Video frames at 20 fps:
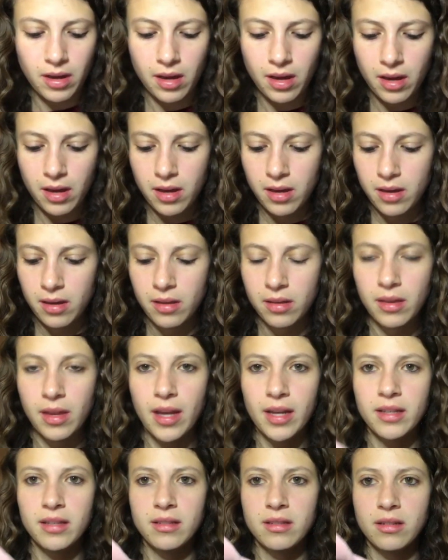Okay,
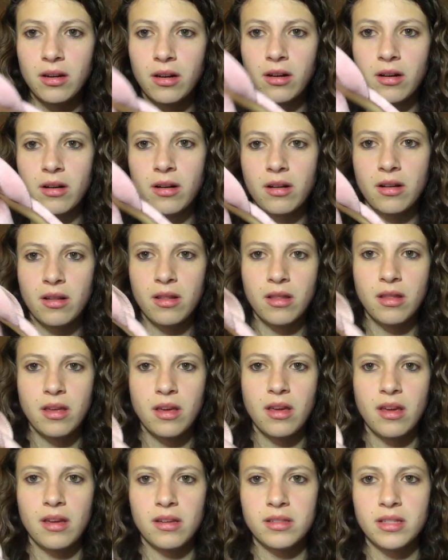next are
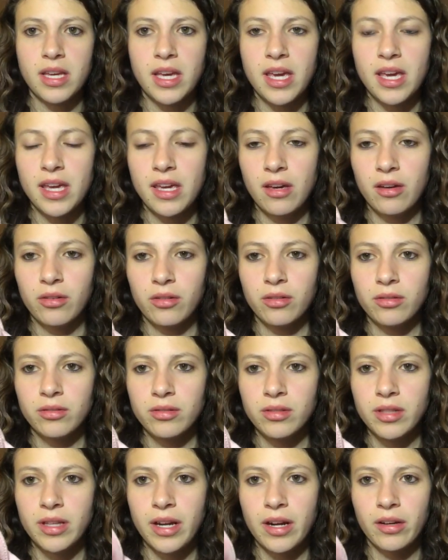these
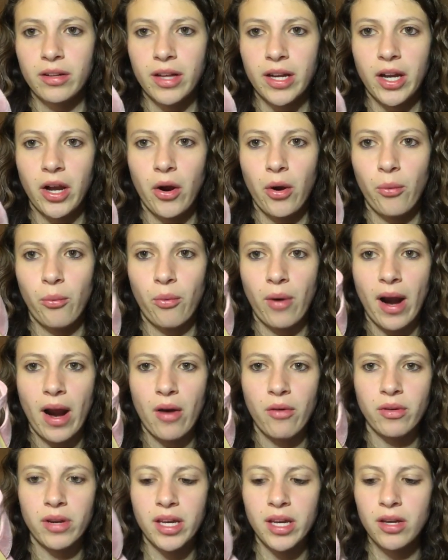heels. They are like a
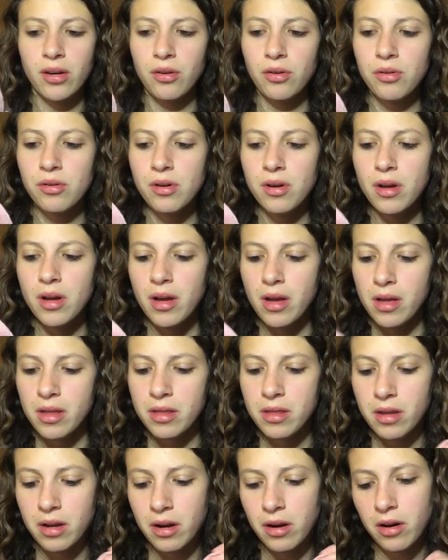round heel.
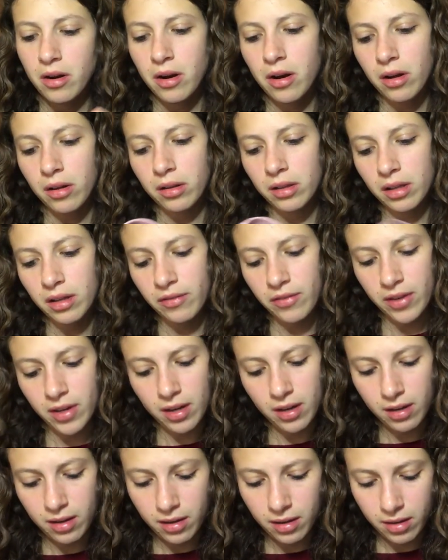They're
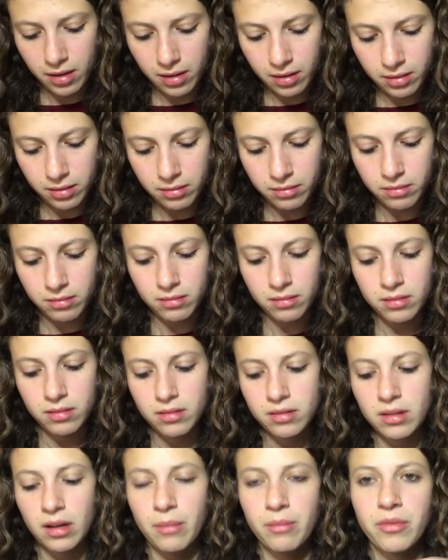Olivia
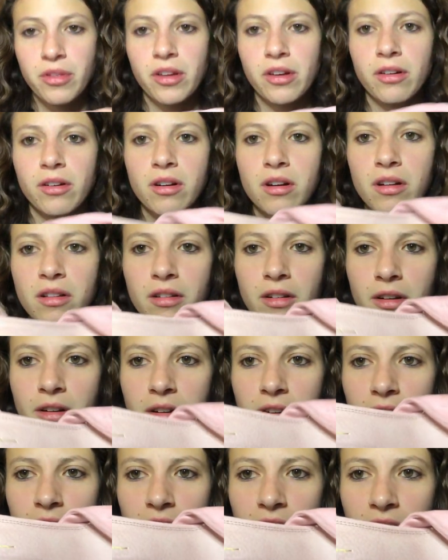something or
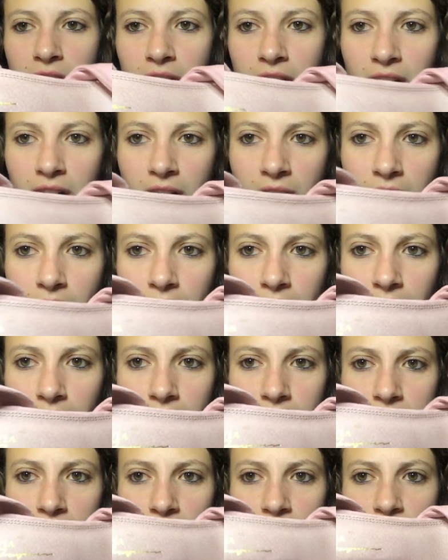other. Not
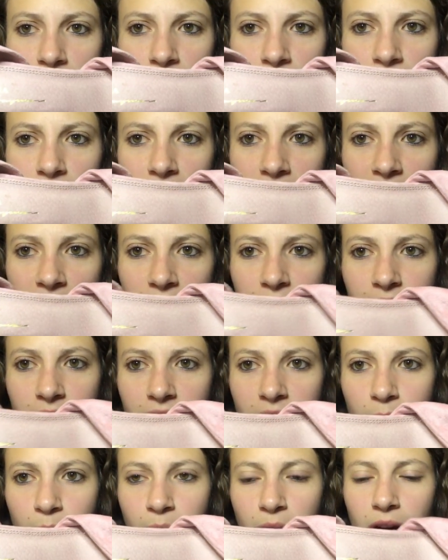really sure. I can't
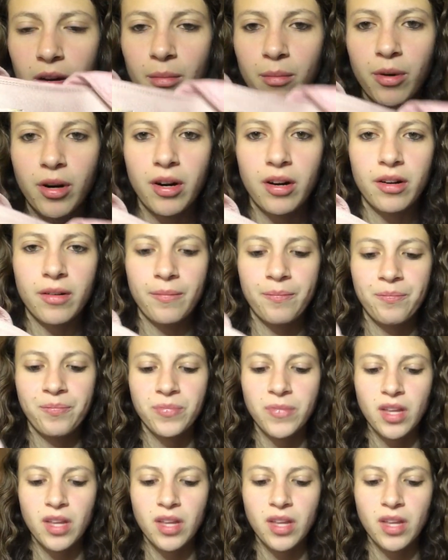read the bottom part.